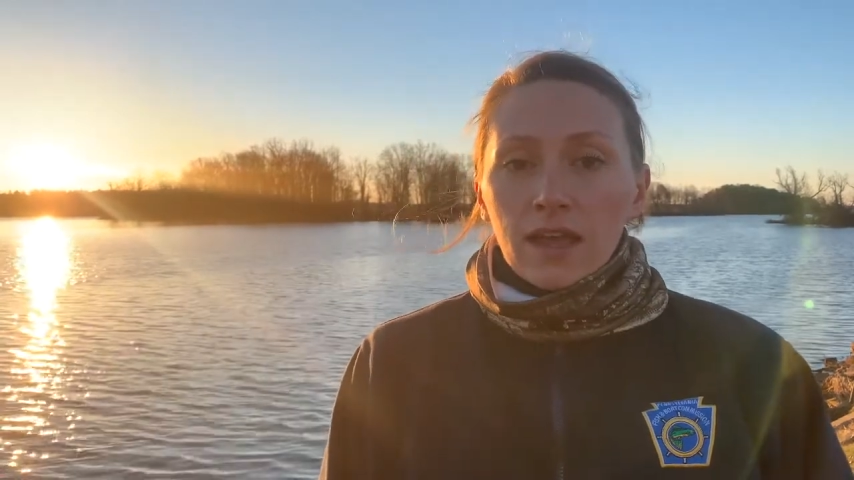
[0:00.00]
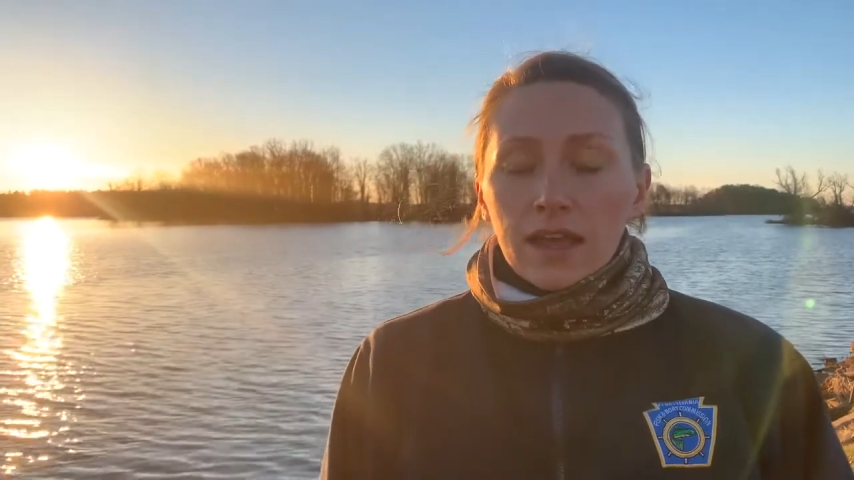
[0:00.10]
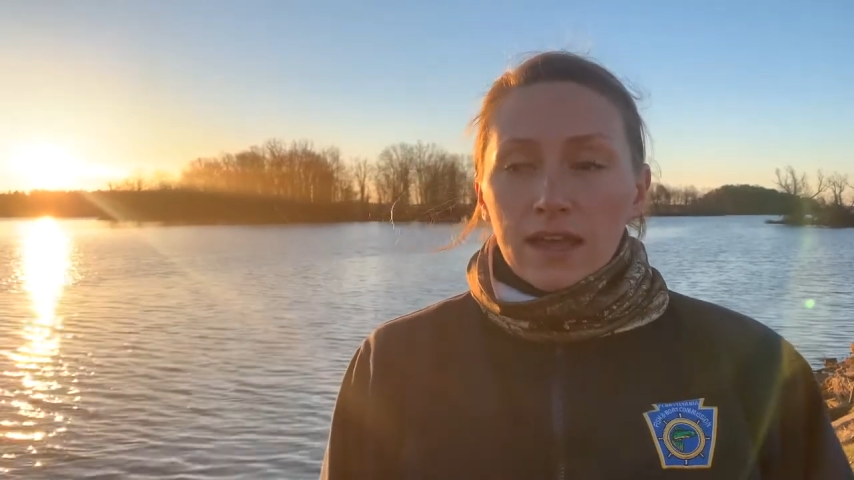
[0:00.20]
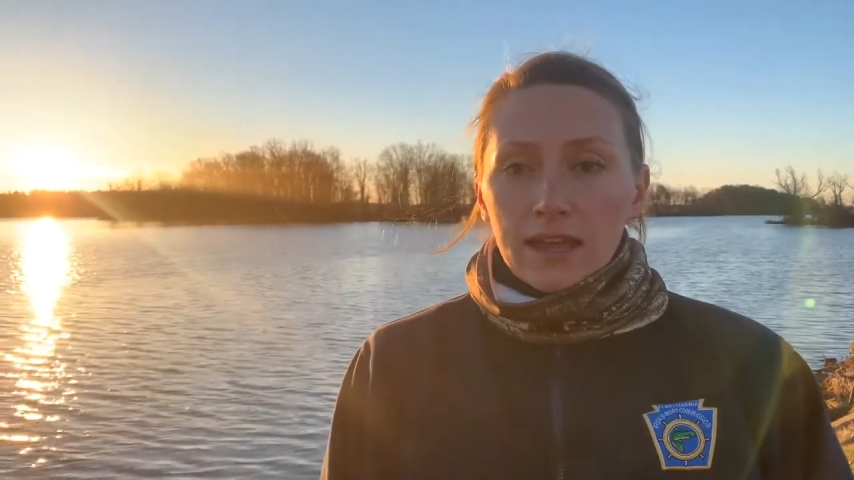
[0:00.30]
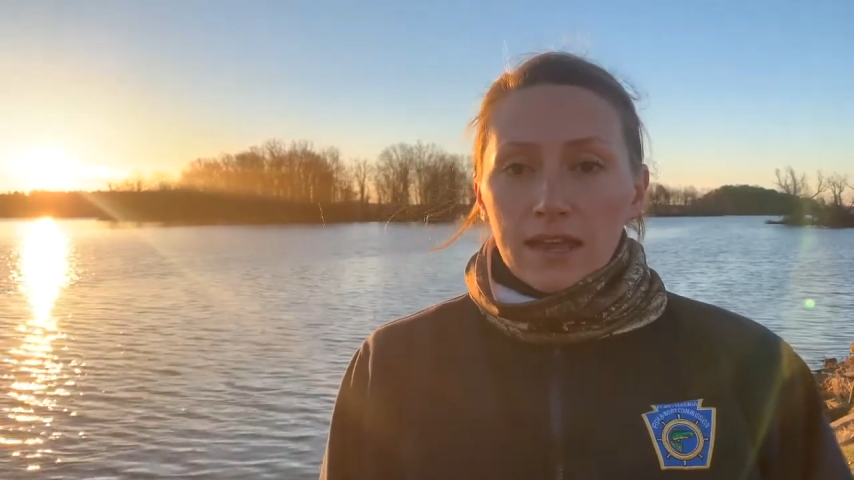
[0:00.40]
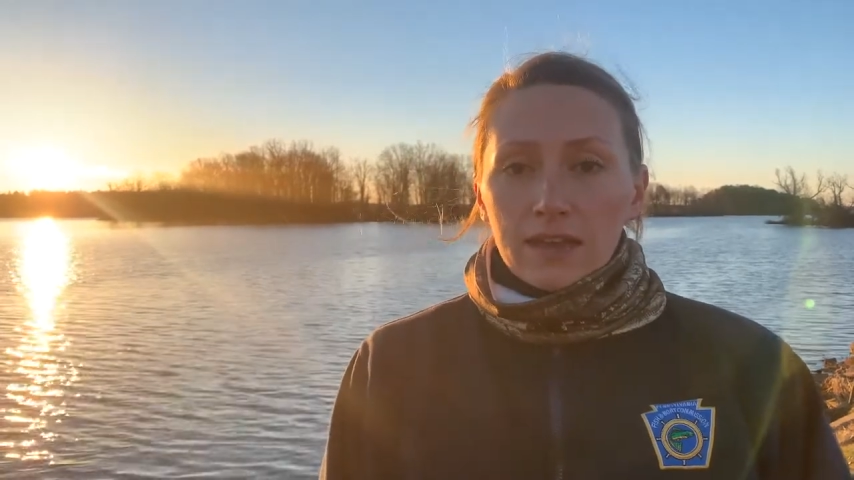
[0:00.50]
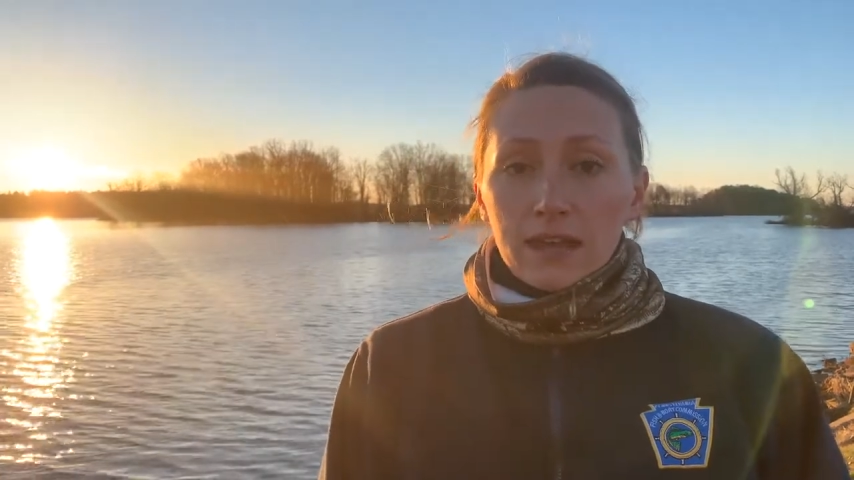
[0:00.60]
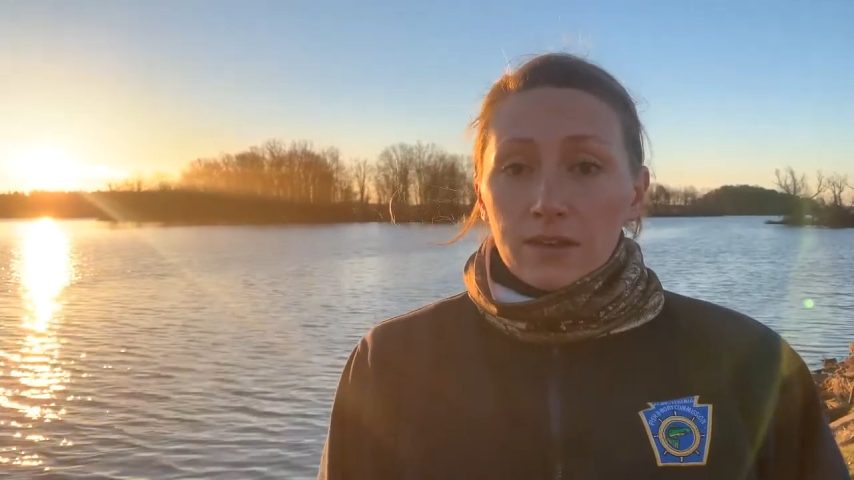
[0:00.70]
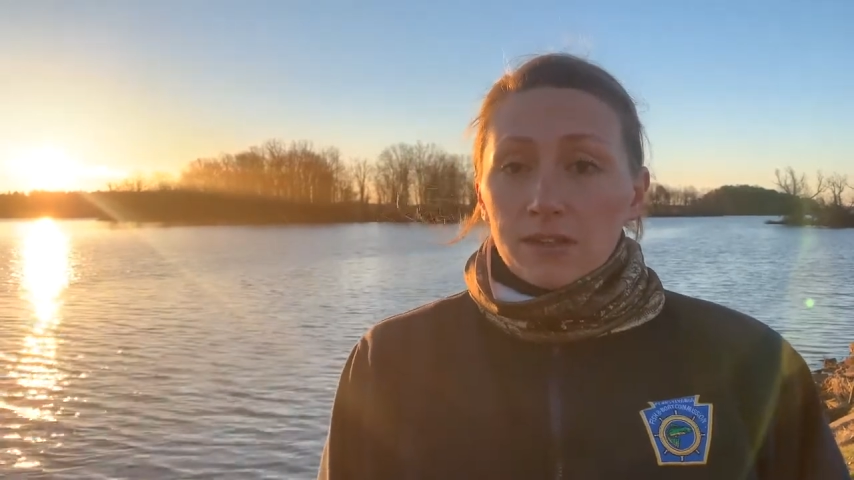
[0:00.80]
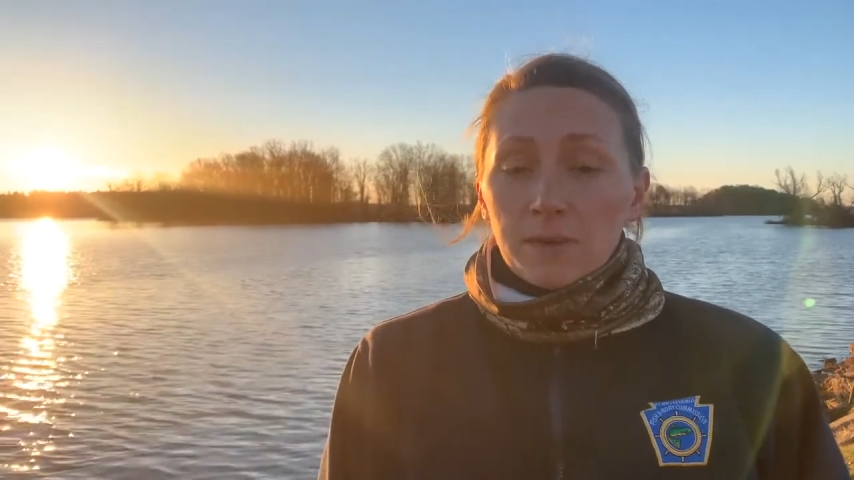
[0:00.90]
And
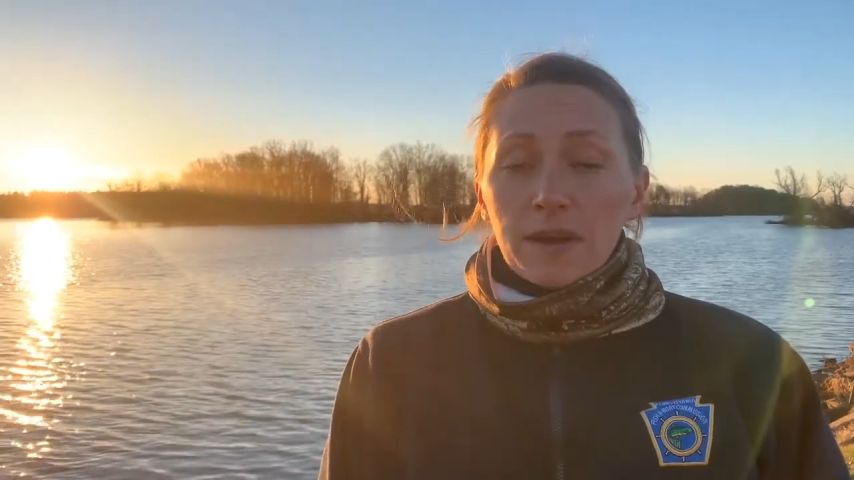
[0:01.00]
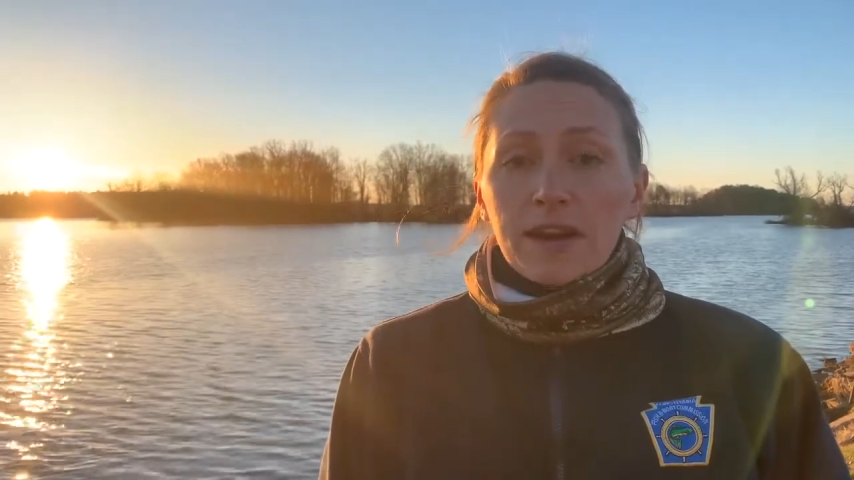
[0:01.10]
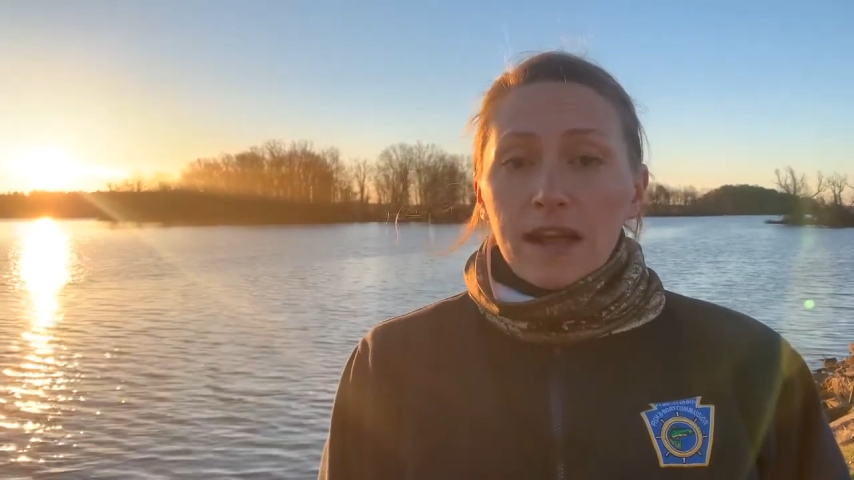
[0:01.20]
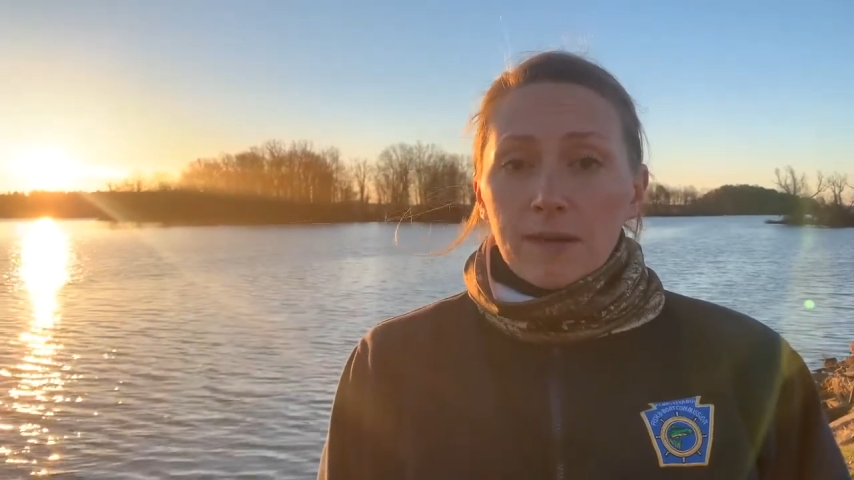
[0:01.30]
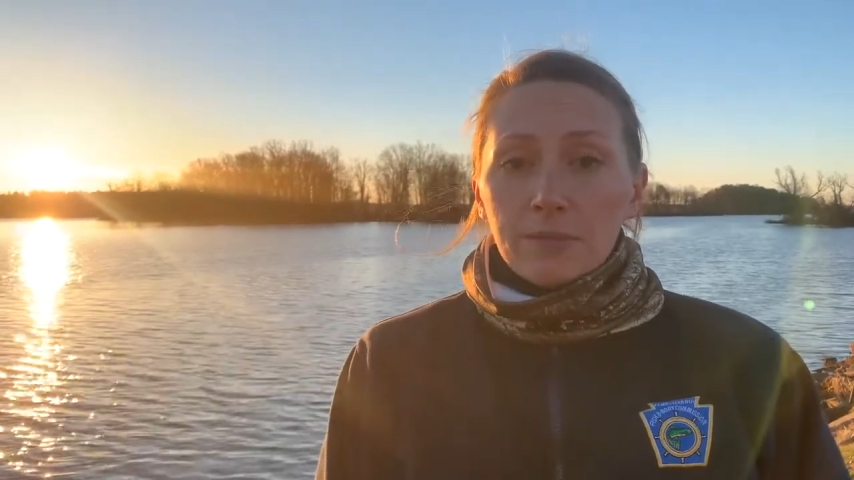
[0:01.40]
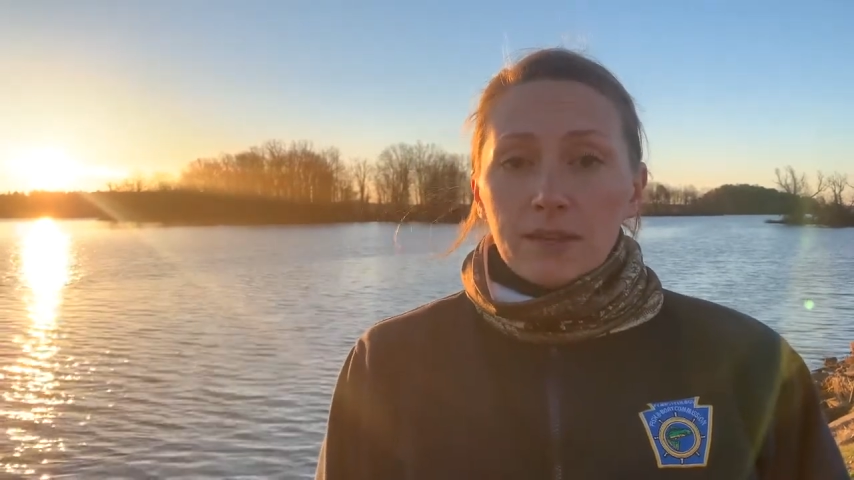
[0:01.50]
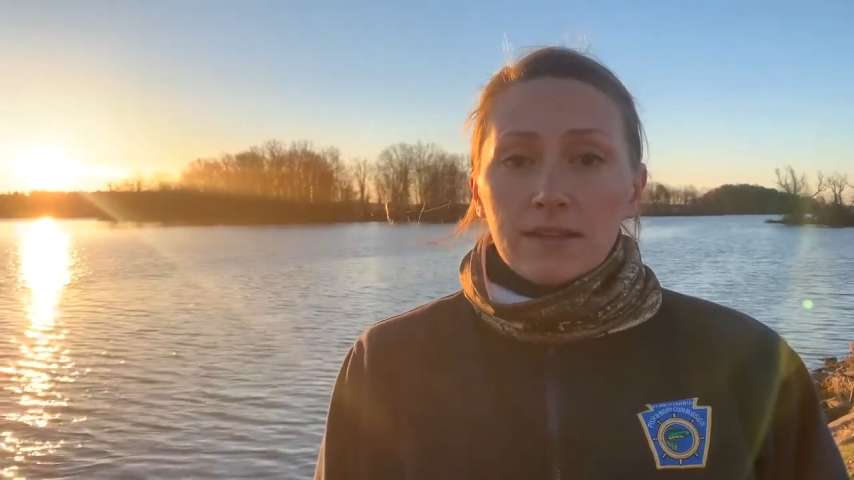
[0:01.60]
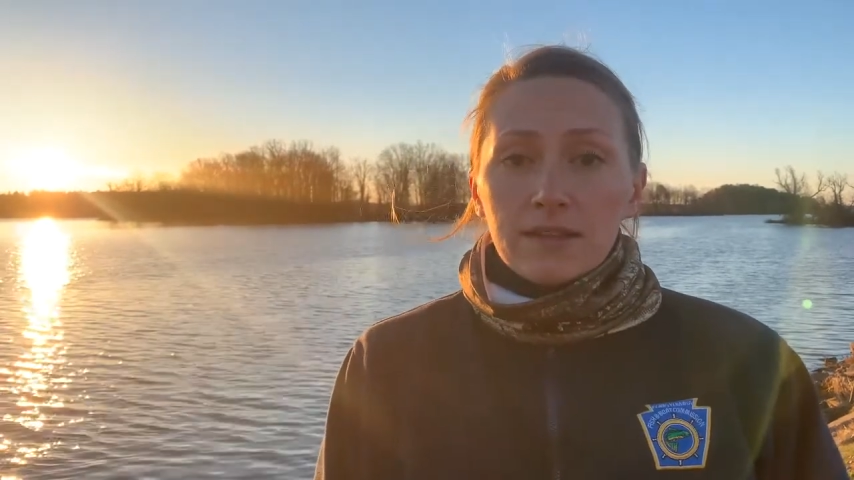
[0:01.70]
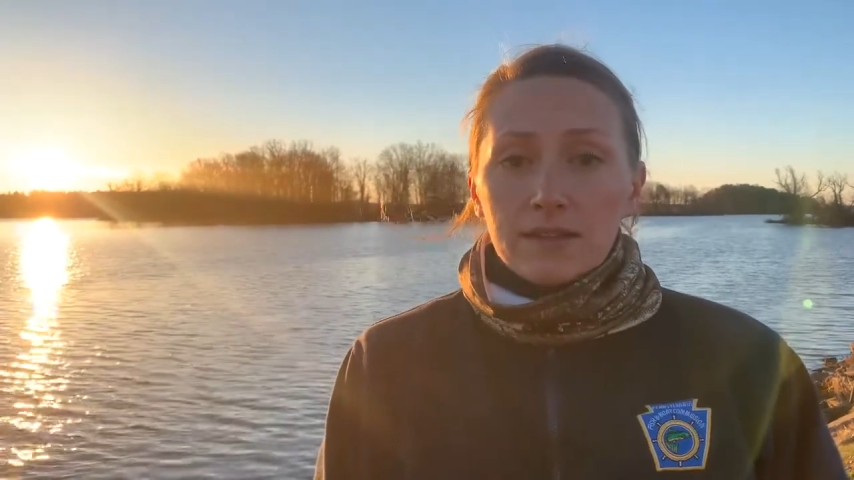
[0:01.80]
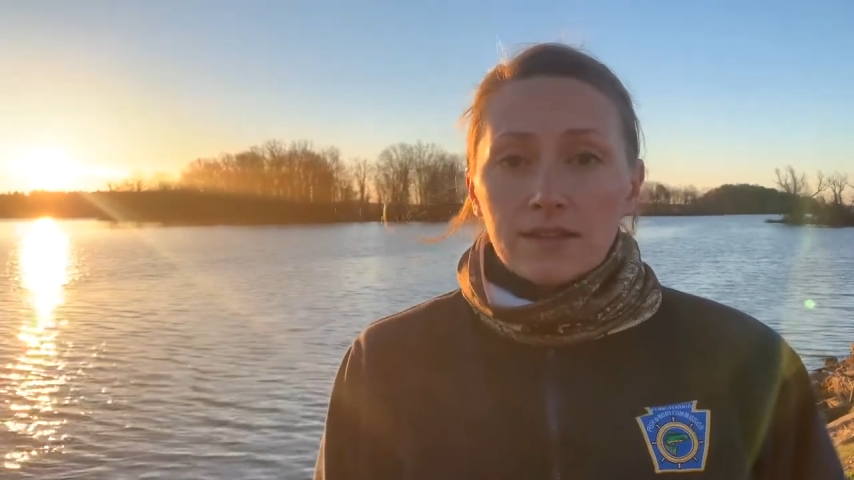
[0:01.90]
they responded happily.